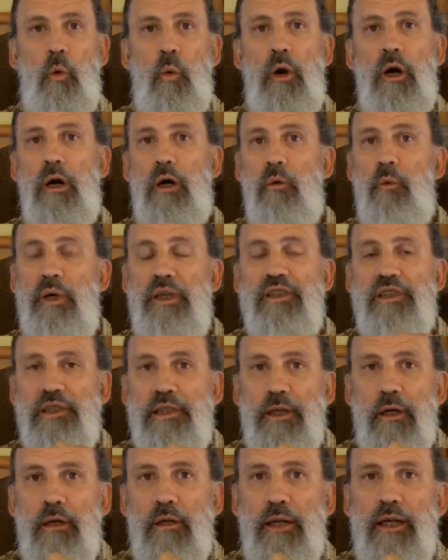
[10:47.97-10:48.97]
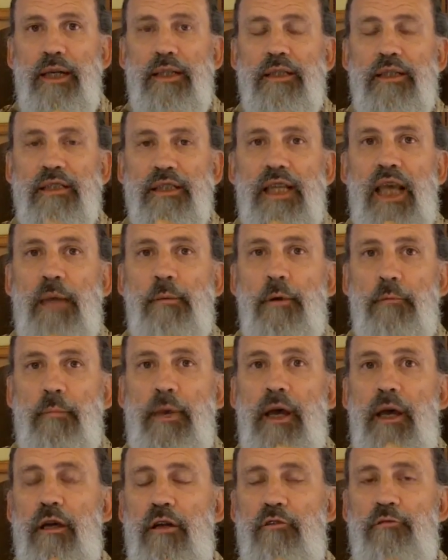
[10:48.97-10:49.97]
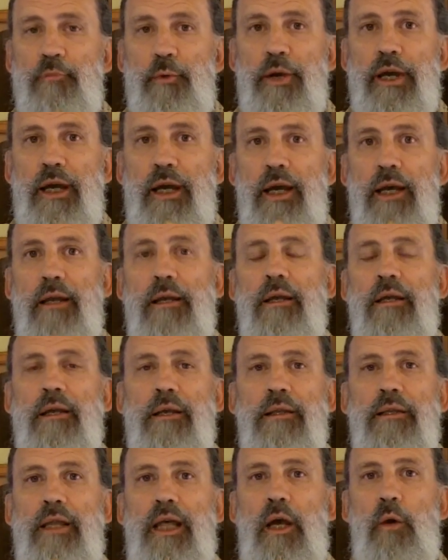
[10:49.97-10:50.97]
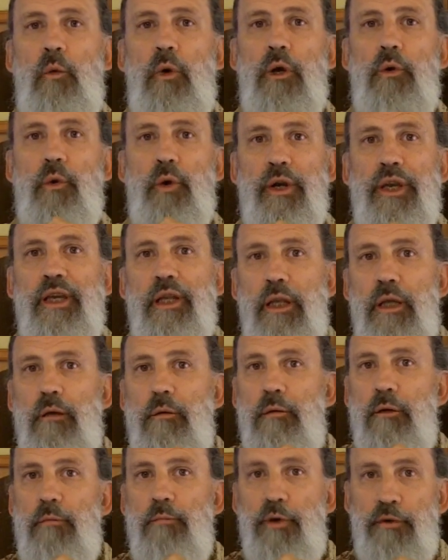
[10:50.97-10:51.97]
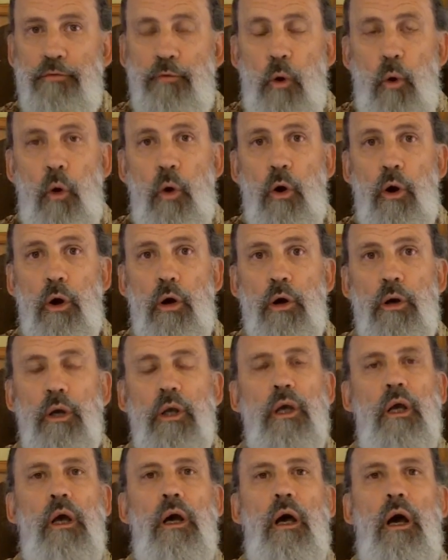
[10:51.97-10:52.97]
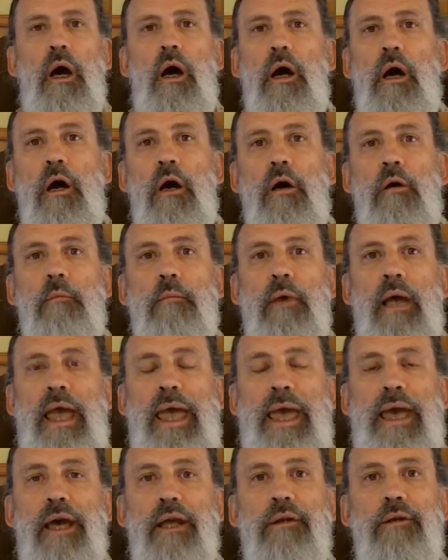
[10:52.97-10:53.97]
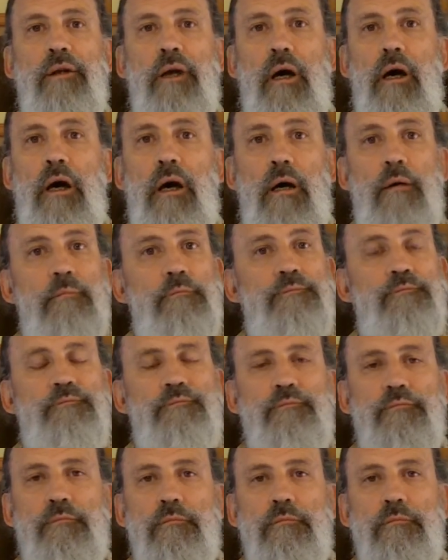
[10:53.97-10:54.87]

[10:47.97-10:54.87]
Well, we still eat the same amount of bread that we were eating before, um, and um,